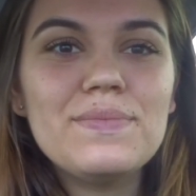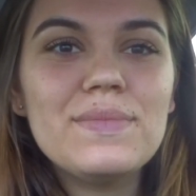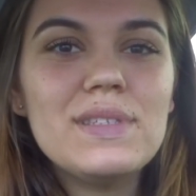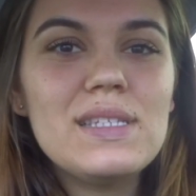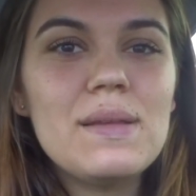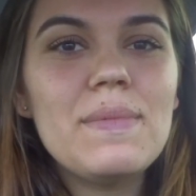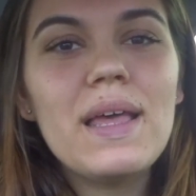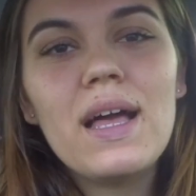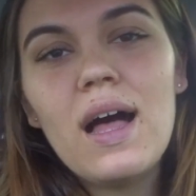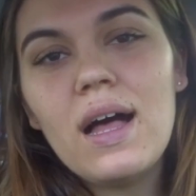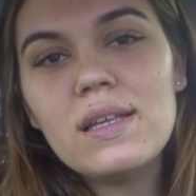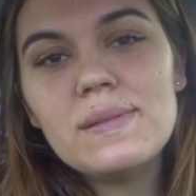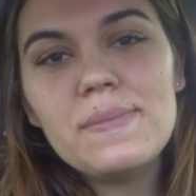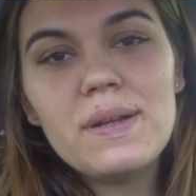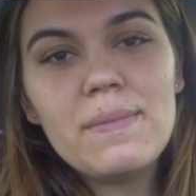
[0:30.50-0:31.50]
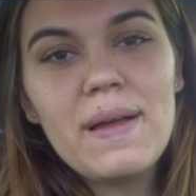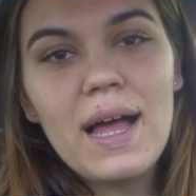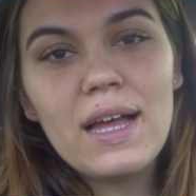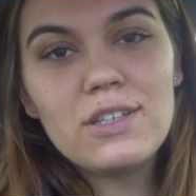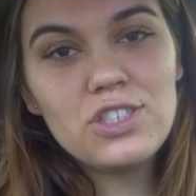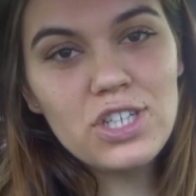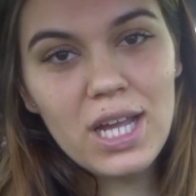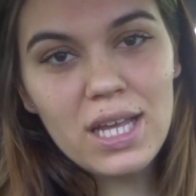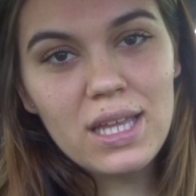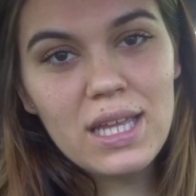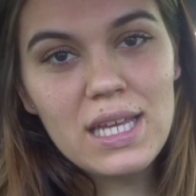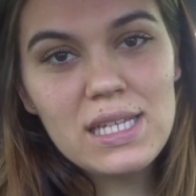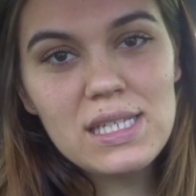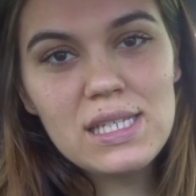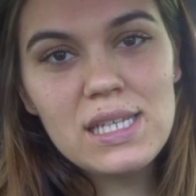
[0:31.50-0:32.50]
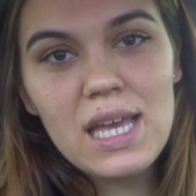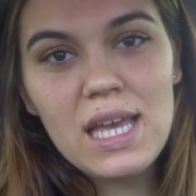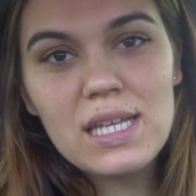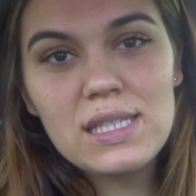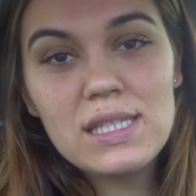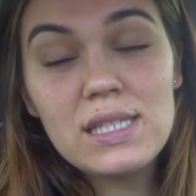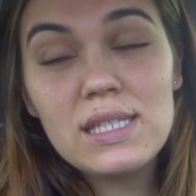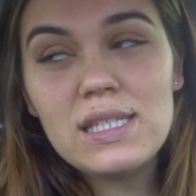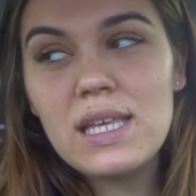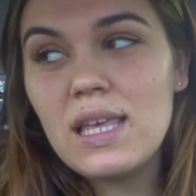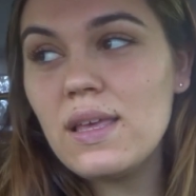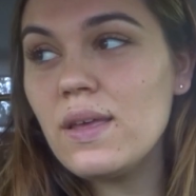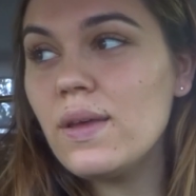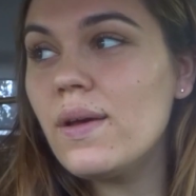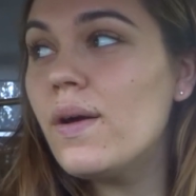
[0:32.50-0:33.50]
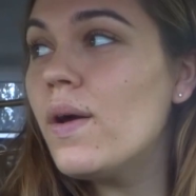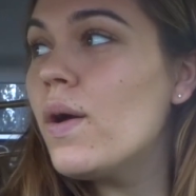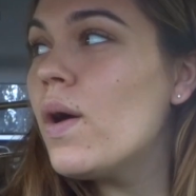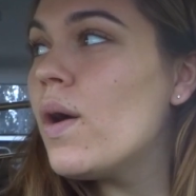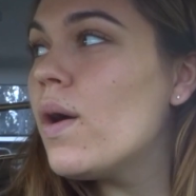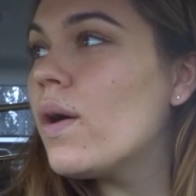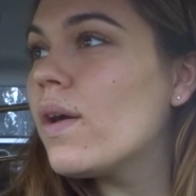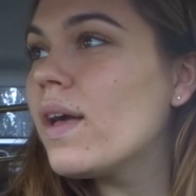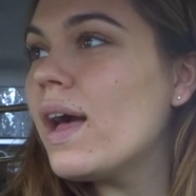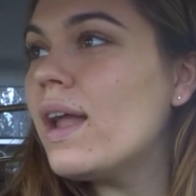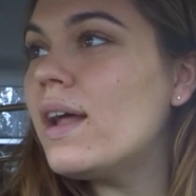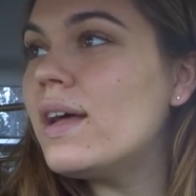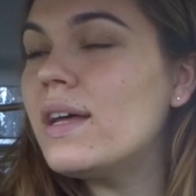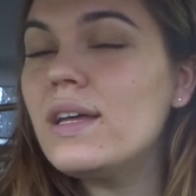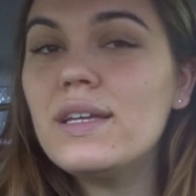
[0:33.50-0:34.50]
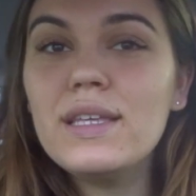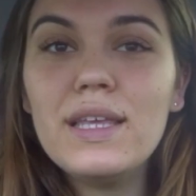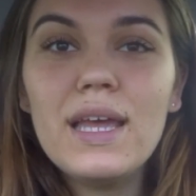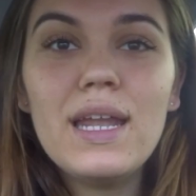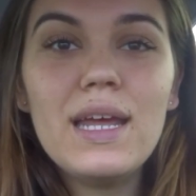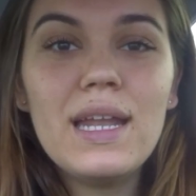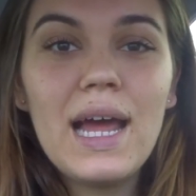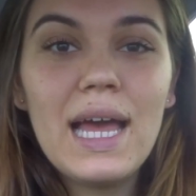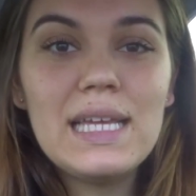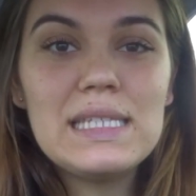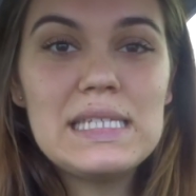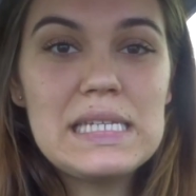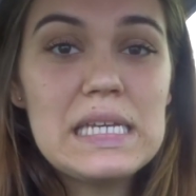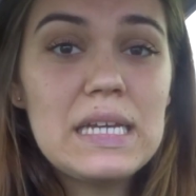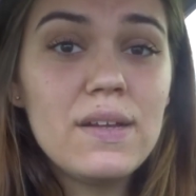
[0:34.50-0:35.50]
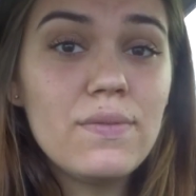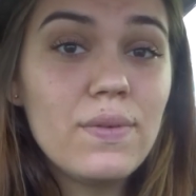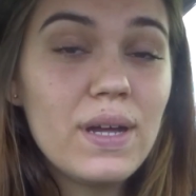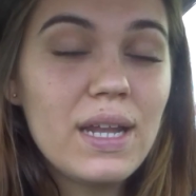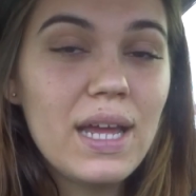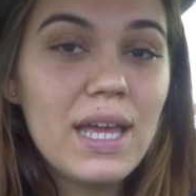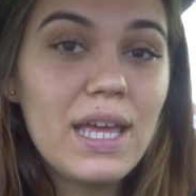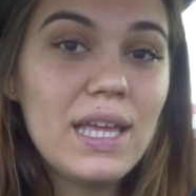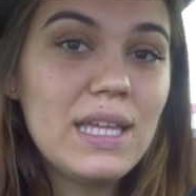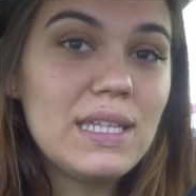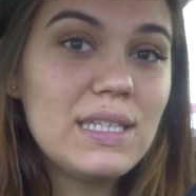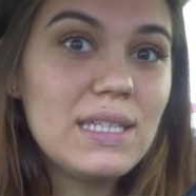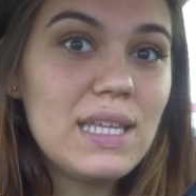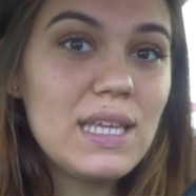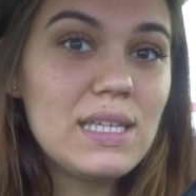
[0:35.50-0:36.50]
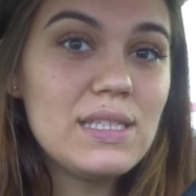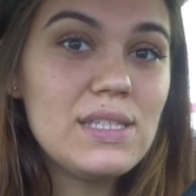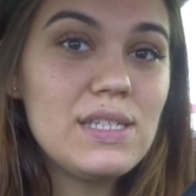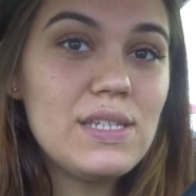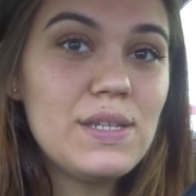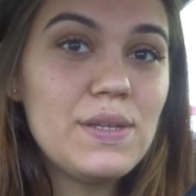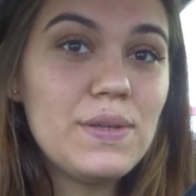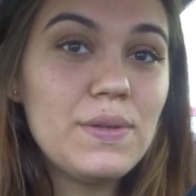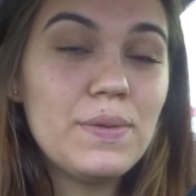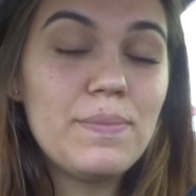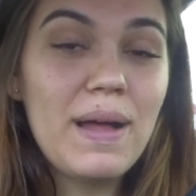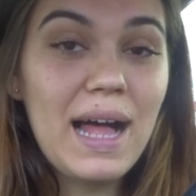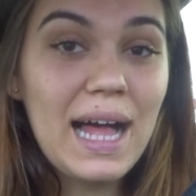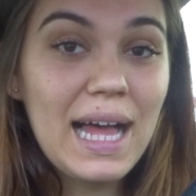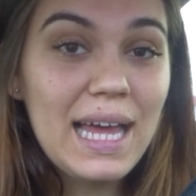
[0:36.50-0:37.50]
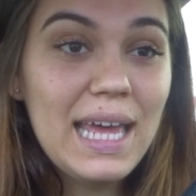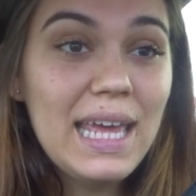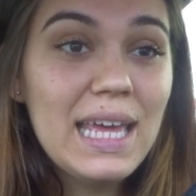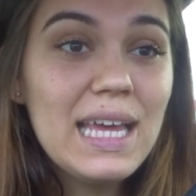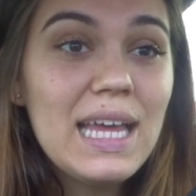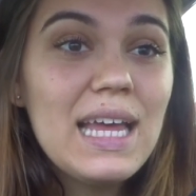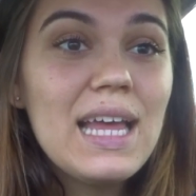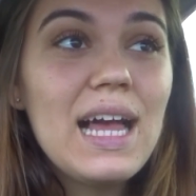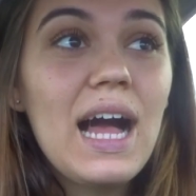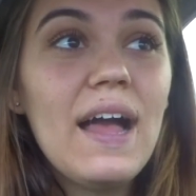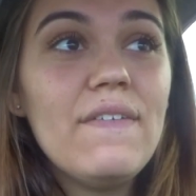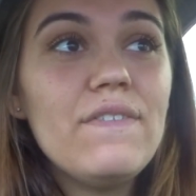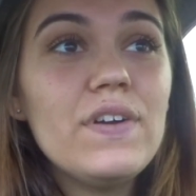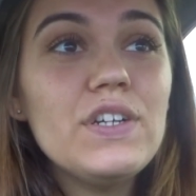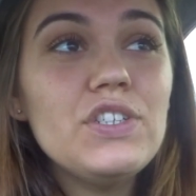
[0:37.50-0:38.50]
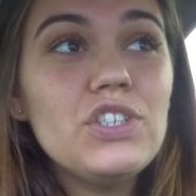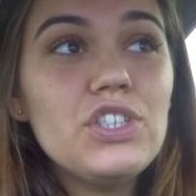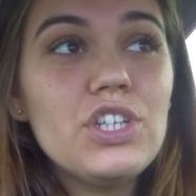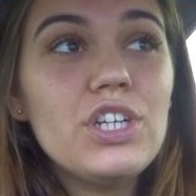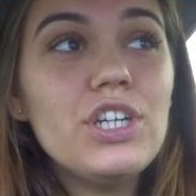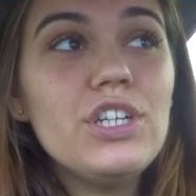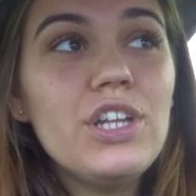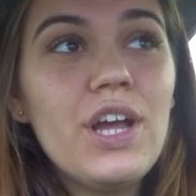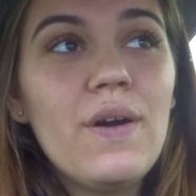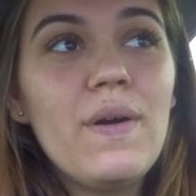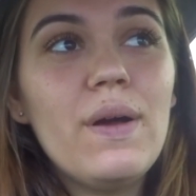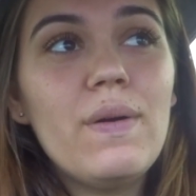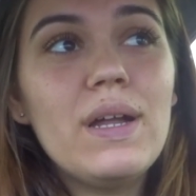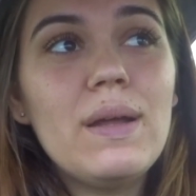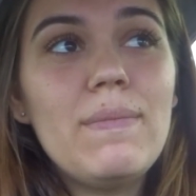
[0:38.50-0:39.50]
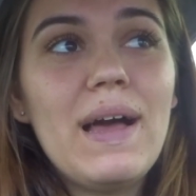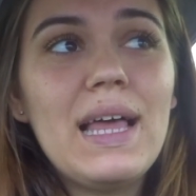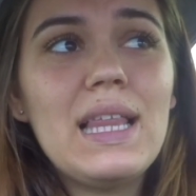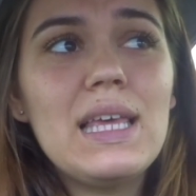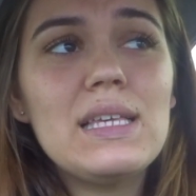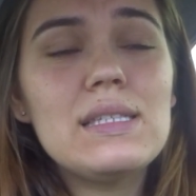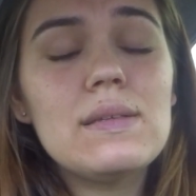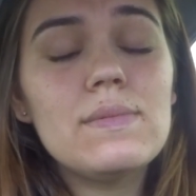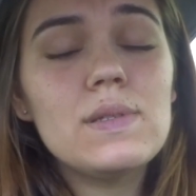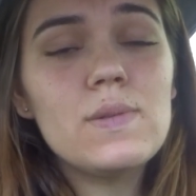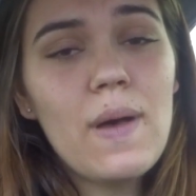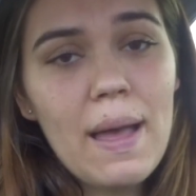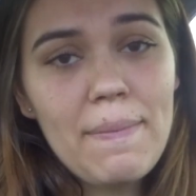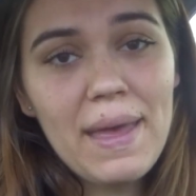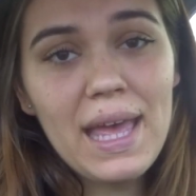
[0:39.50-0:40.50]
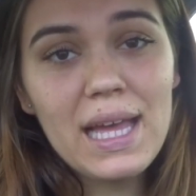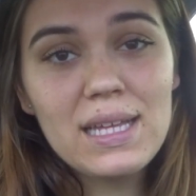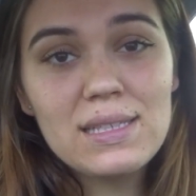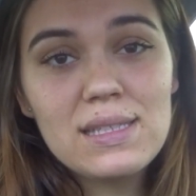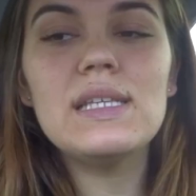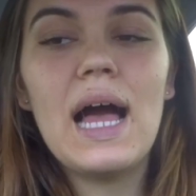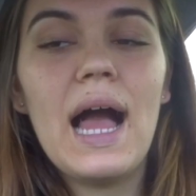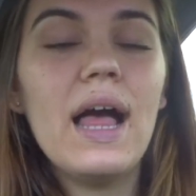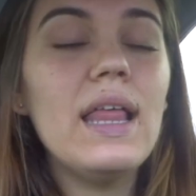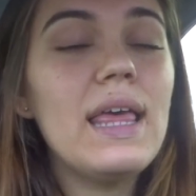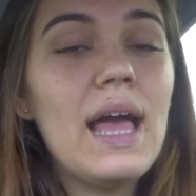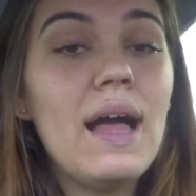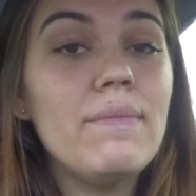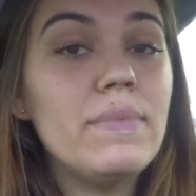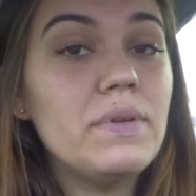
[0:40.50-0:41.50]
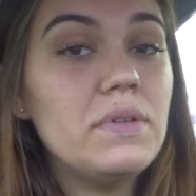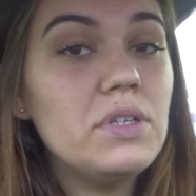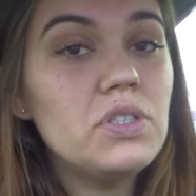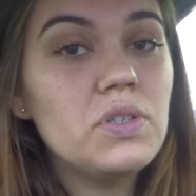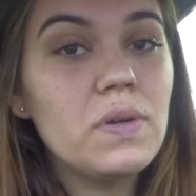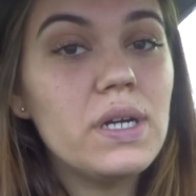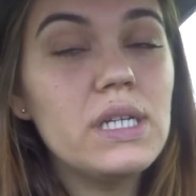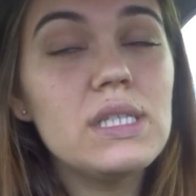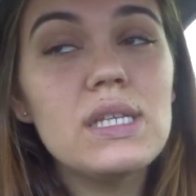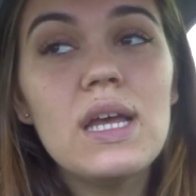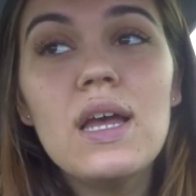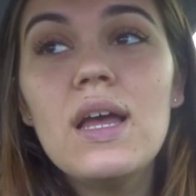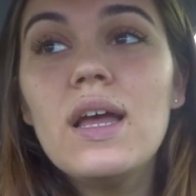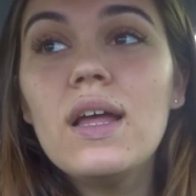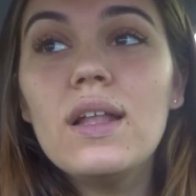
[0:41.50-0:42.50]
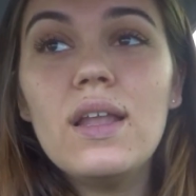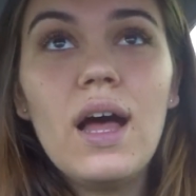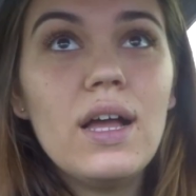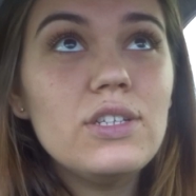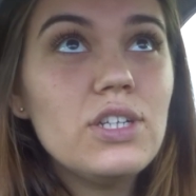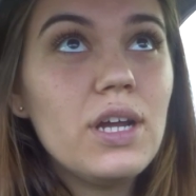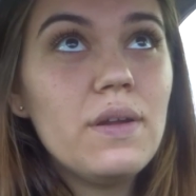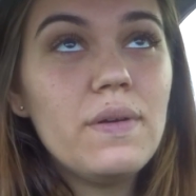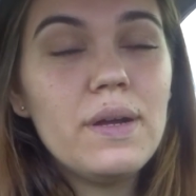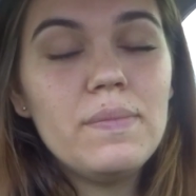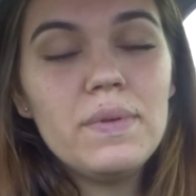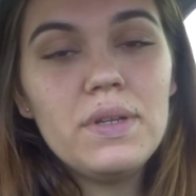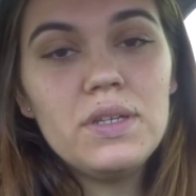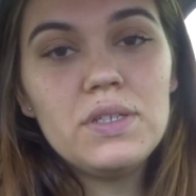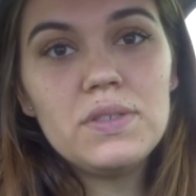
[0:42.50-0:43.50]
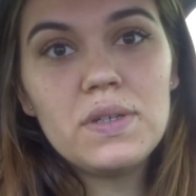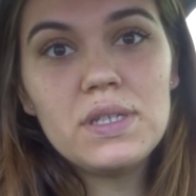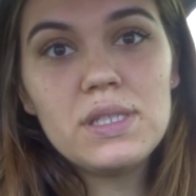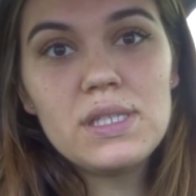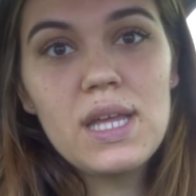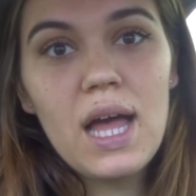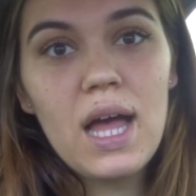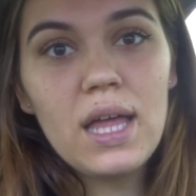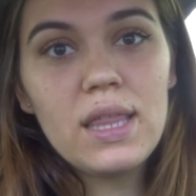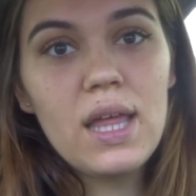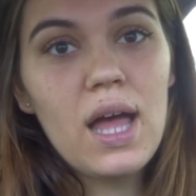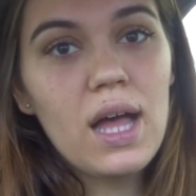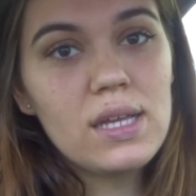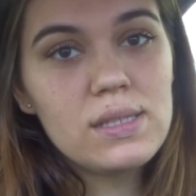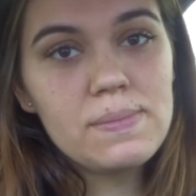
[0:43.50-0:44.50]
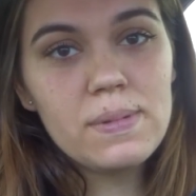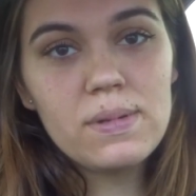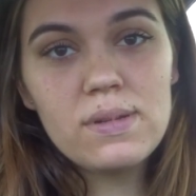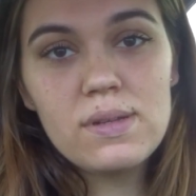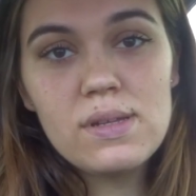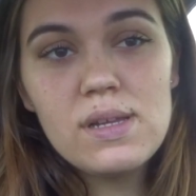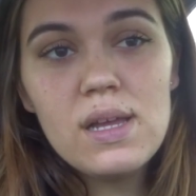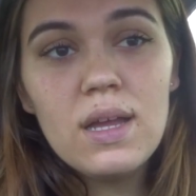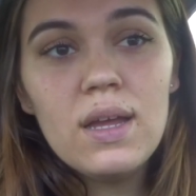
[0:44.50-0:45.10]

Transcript: some like hospital bag checklist and see, kind of get an idea of what I need to buy. I for sure know I want to buy like some sweatpants. I only have booty shorts. Not trying to wear booty shorts at the hospital.